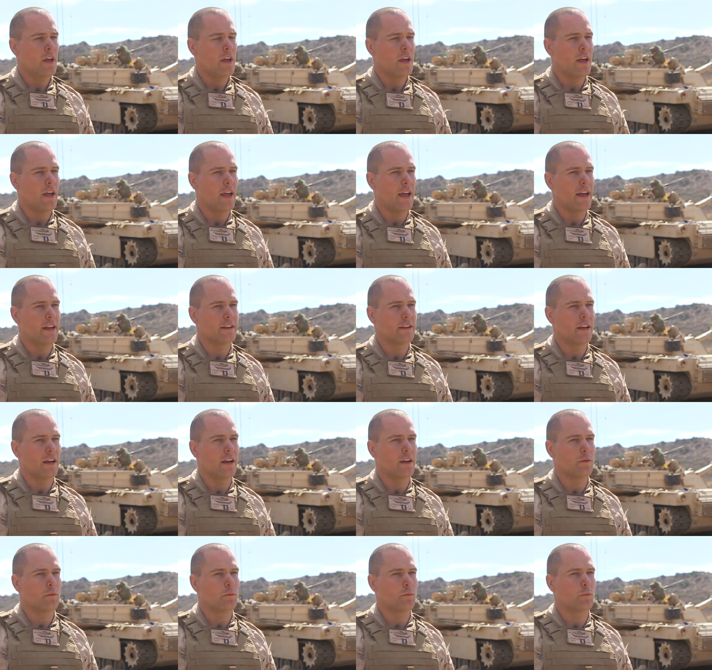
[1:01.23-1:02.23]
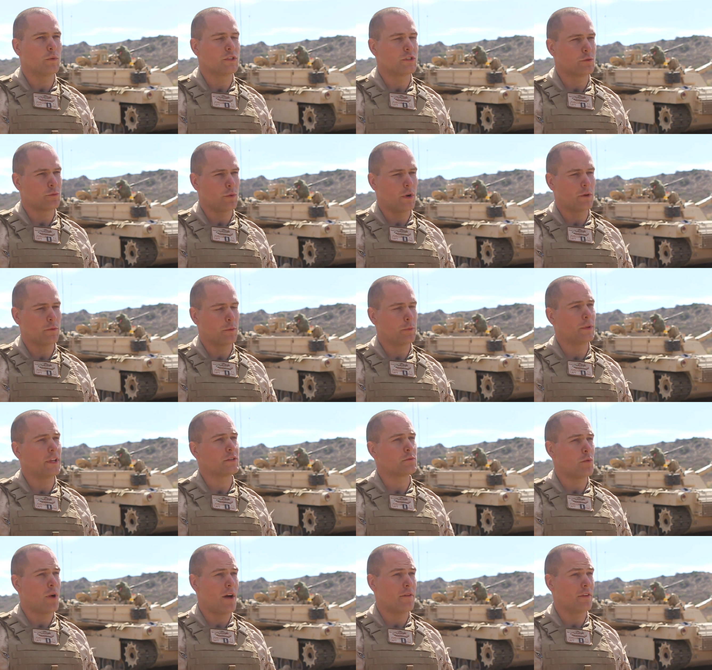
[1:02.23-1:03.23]
and which is what
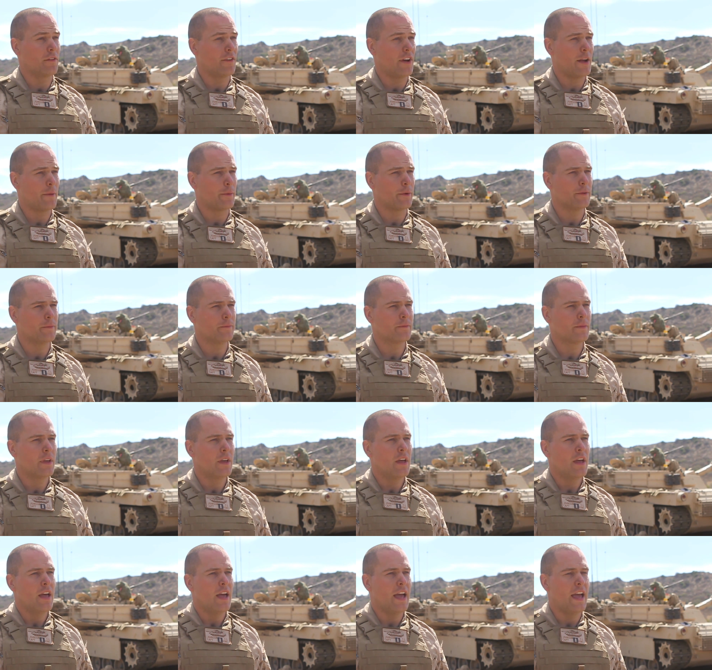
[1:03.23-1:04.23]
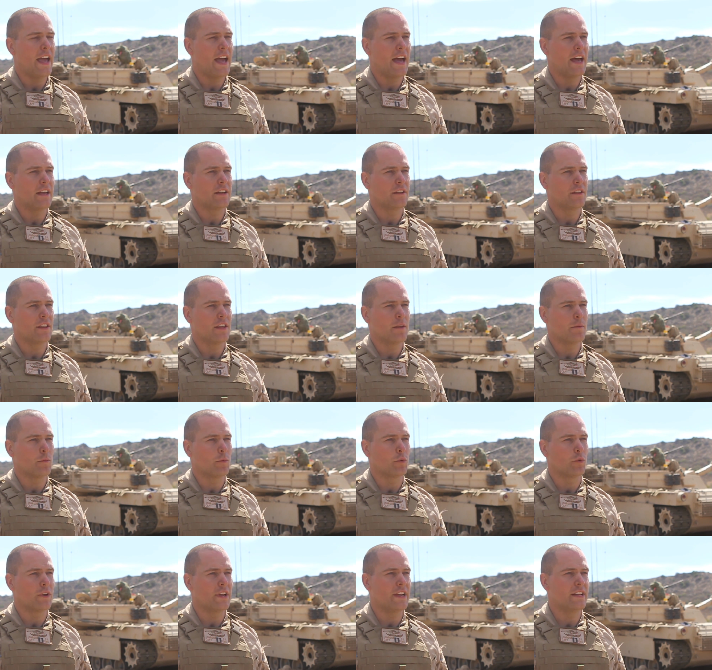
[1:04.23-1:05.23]
replaced Mojave Viper. And the
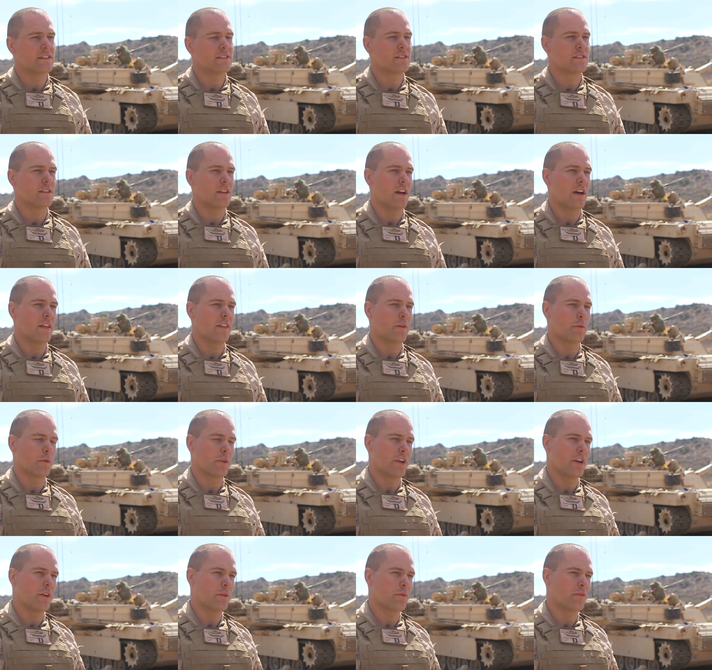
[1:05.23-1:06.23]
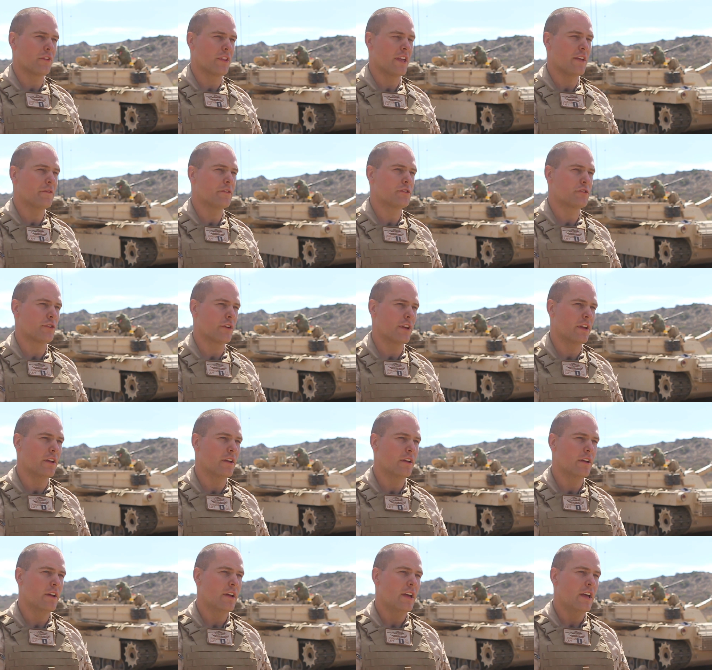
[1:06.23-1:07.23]
Marines that were here for the infantry,
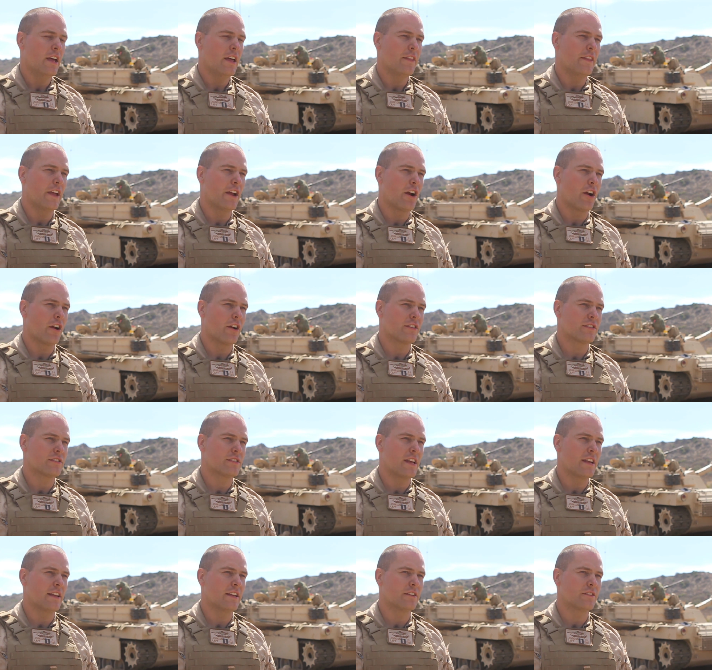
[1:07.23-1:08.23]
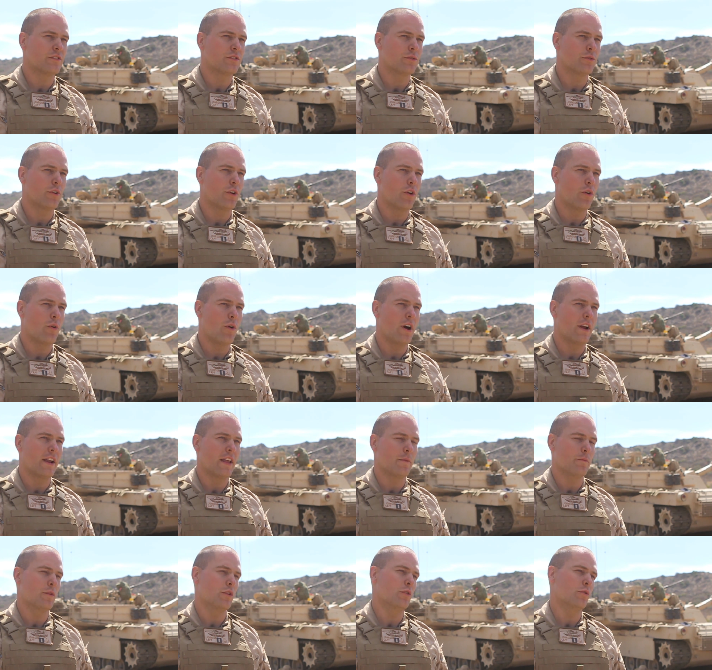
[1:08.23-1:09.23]
they are setting to go on
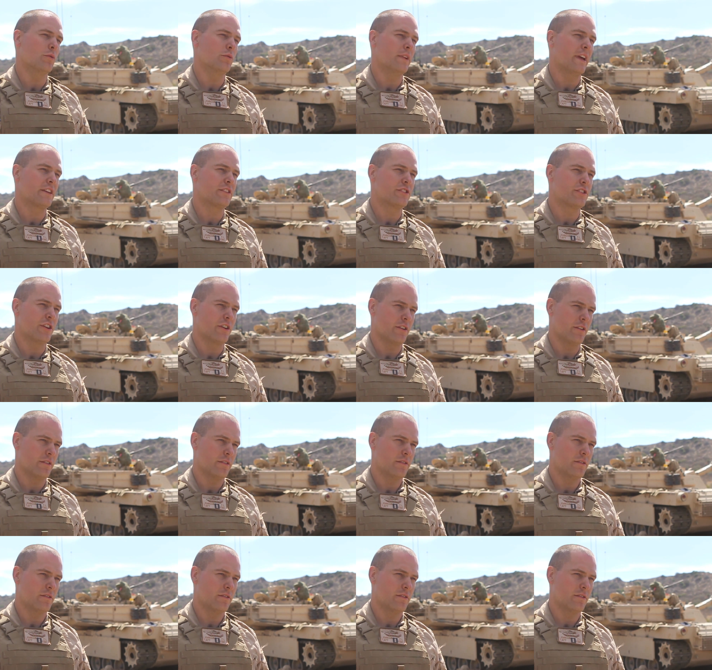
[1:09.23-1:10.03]
a MEU next year.